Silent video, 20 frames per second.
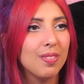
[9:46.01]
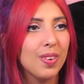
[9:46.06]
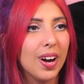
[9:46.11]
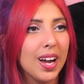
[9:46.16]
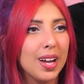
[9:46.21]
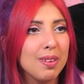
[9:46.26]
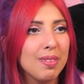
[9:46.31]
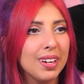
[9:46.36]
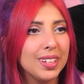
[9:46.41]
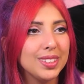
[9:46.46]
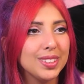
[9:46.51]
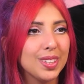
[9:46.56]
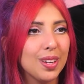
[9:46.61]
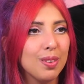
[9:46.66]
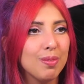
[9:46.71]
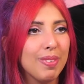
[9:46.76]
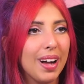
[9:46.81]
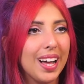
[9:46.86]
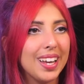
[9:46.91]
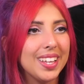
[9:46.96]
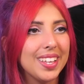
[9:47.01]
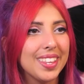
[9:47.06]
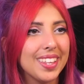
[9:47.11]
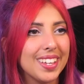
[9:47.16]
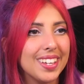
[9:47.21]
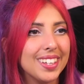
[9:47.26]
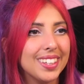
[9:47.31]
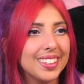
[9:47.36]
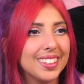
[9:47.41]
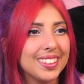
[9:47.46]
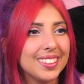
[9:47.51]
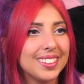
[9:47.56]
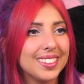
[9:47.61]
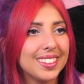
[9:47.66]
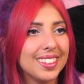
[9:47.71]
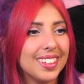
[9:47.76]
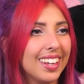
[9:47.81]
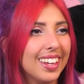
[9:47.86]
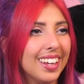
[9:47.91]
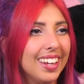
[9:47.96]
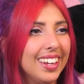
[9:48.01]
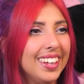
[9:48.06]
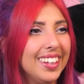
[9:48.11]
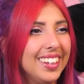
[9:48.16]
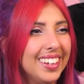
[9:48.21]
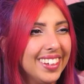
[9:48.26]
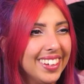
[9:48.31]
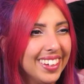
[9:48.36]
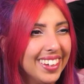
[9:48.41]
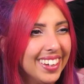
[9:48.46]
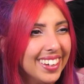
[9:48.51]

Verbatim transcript: why am I so bad at this? I